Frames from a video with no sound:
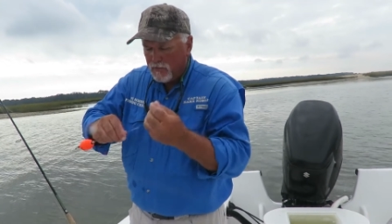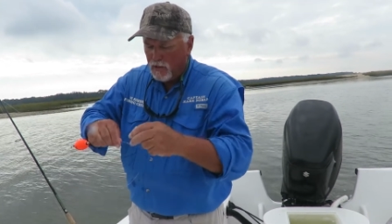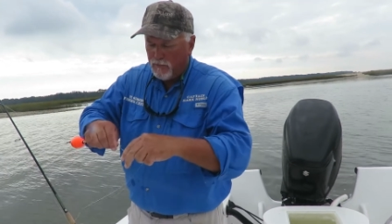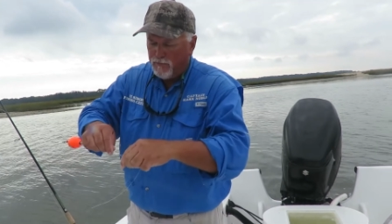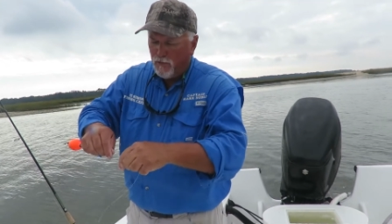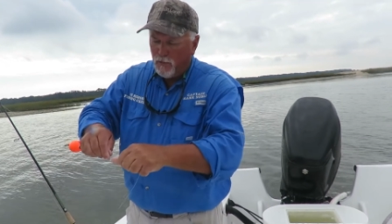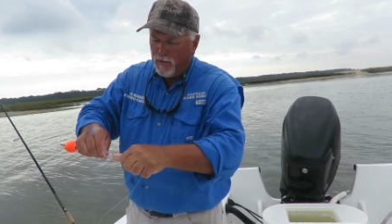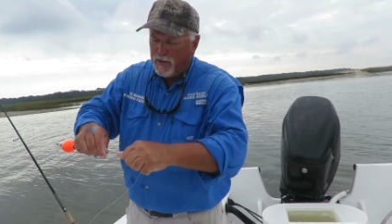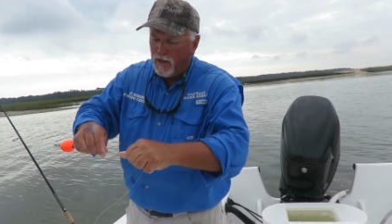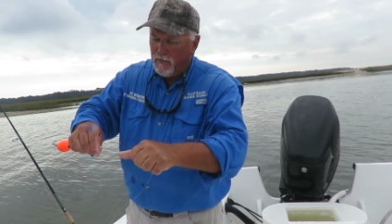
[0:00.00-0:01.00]
So before
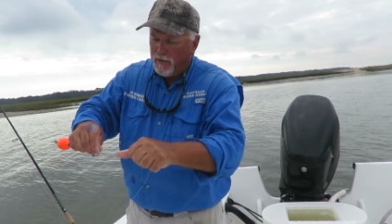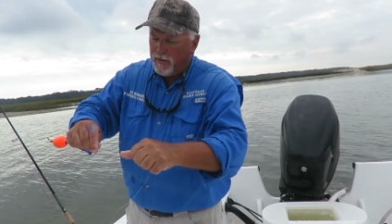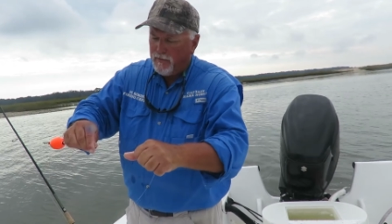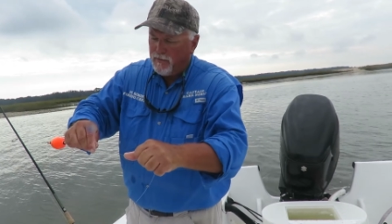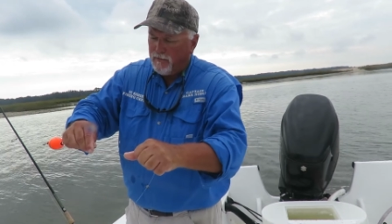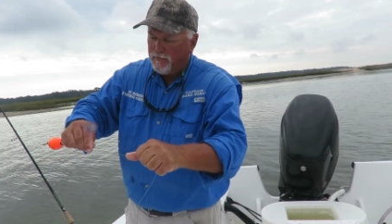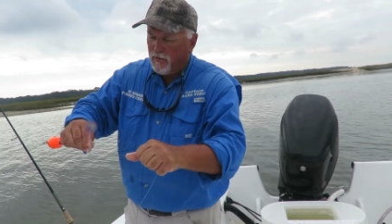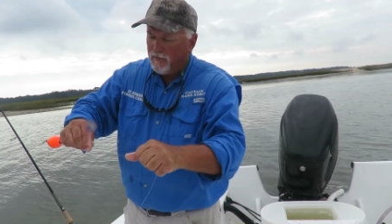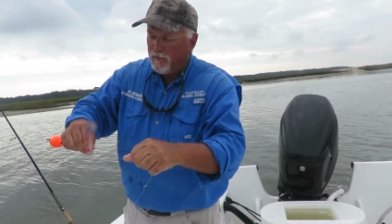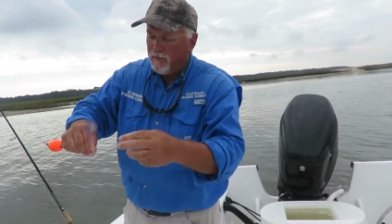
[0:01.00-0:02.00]
we go any
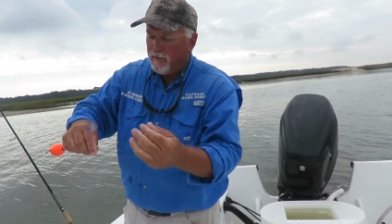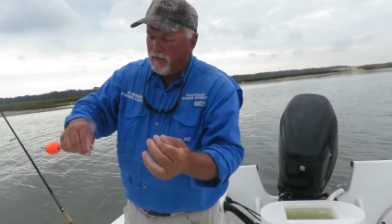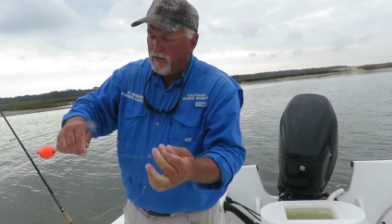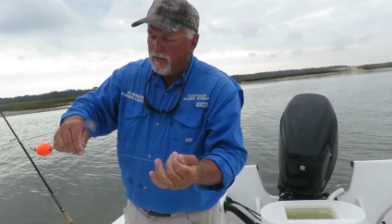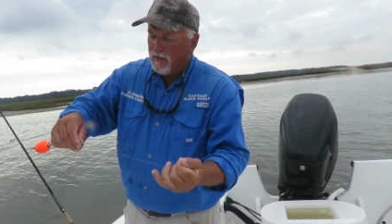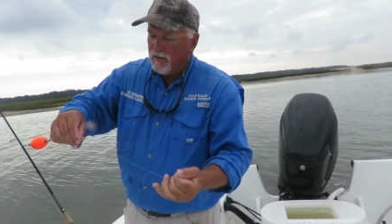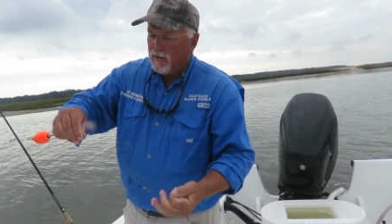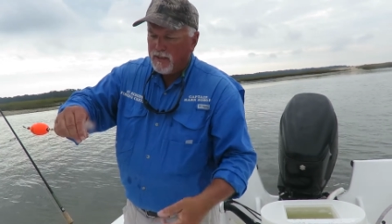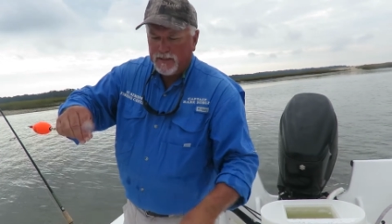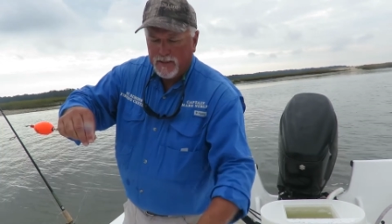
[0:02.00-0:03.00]
further,
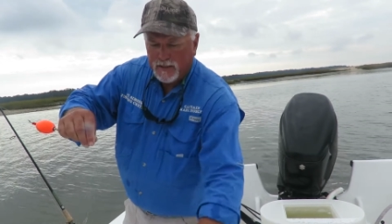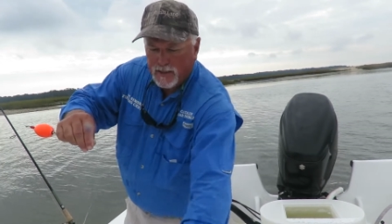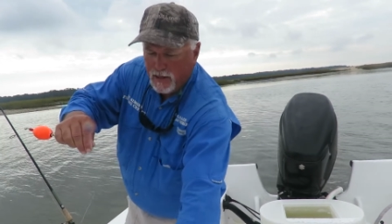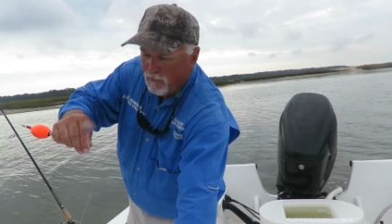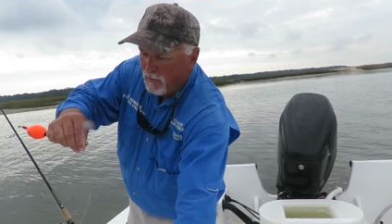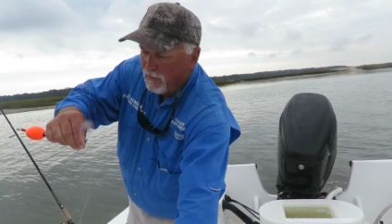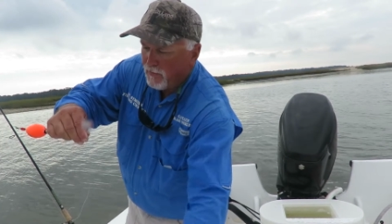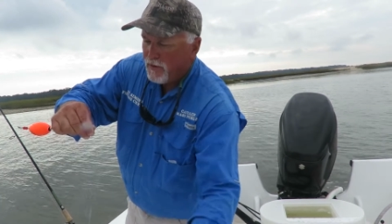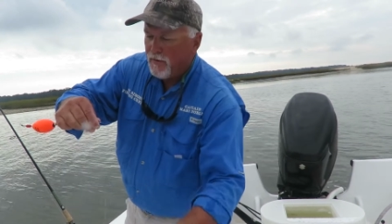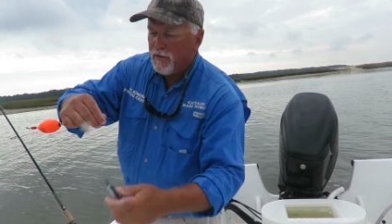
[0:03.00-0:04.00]
let's just say we're
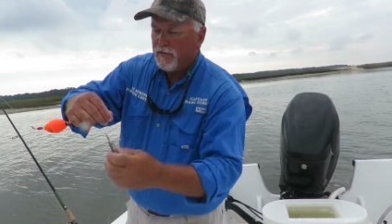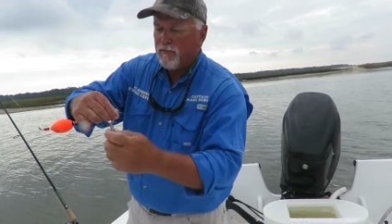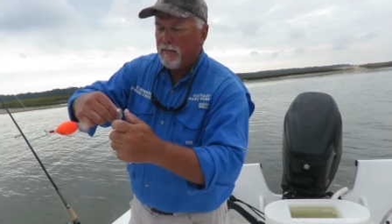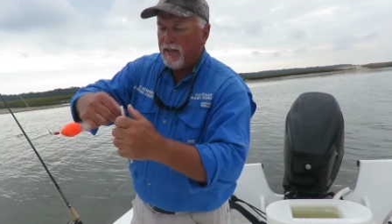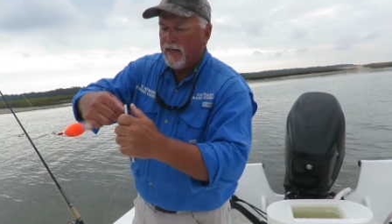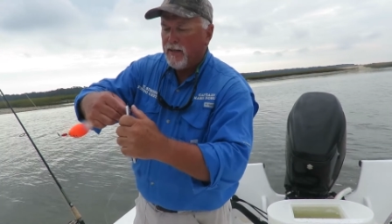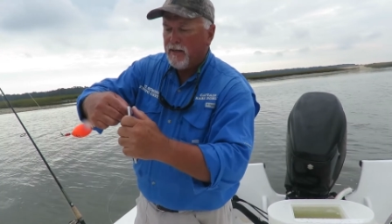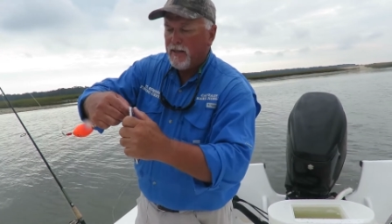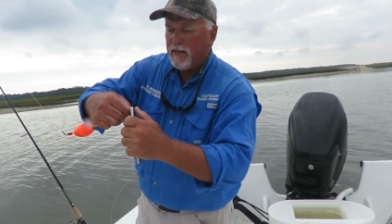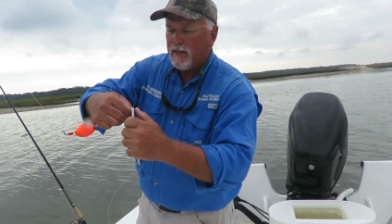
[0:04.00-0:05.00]
going to do this from
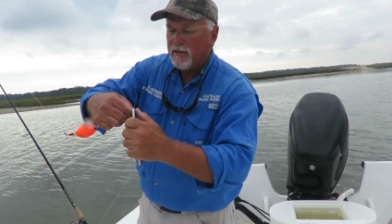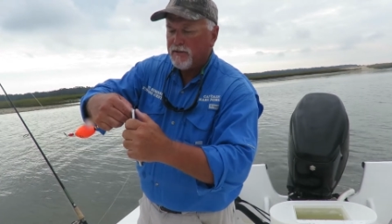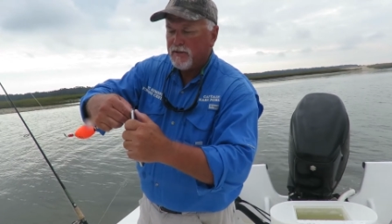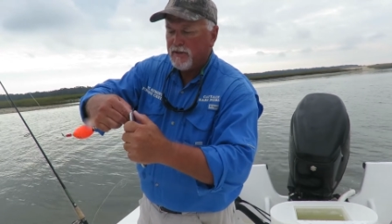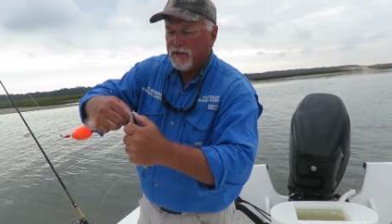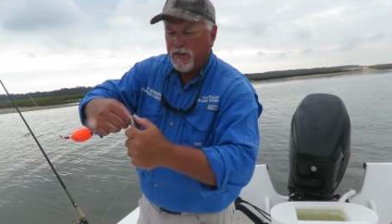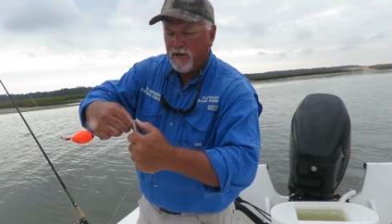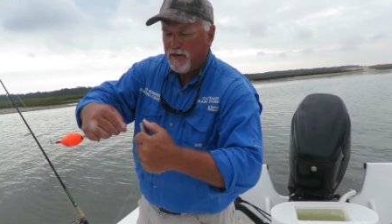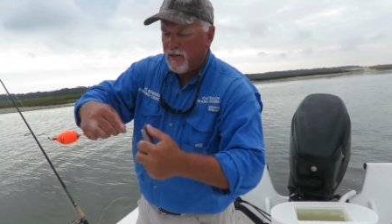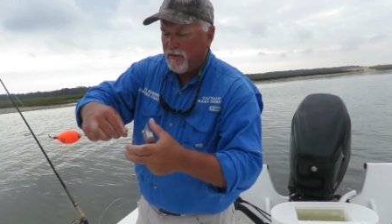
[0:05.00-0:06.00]
beginning to end just to
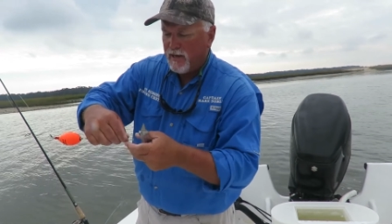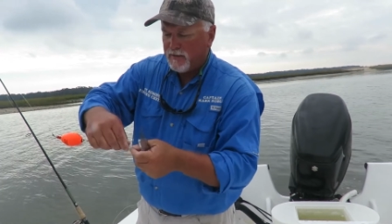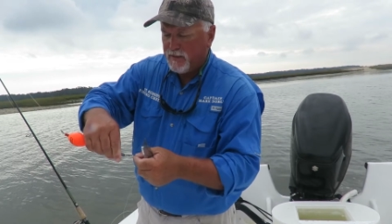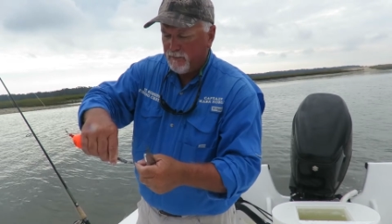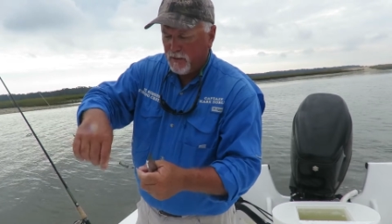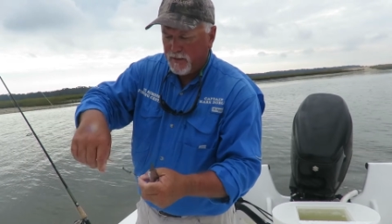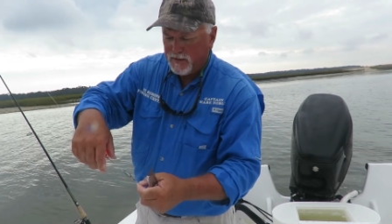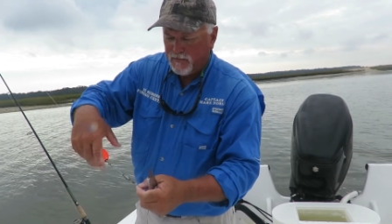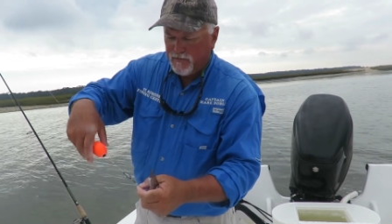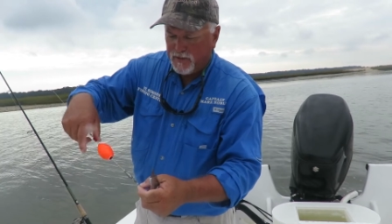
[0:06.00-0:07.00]
show you how simple it
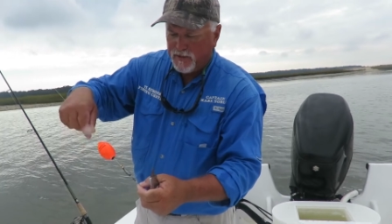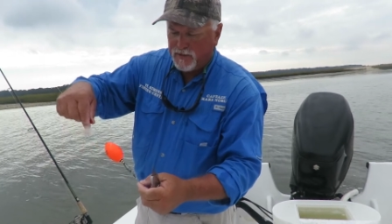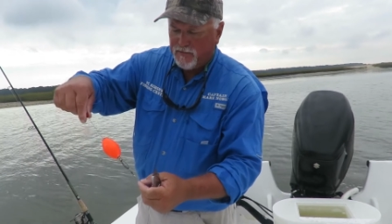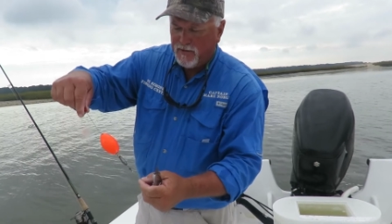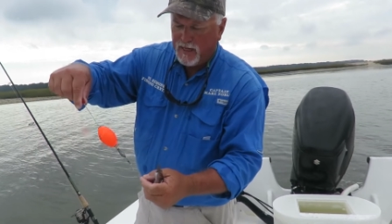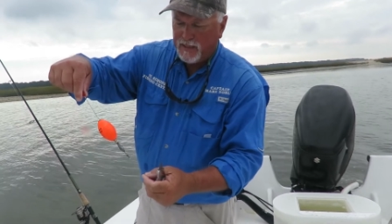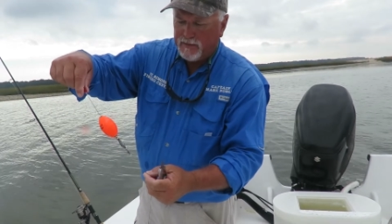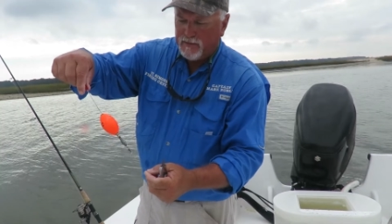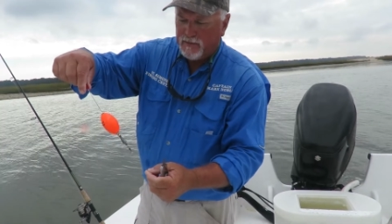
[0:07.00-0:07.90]
is to fish this device.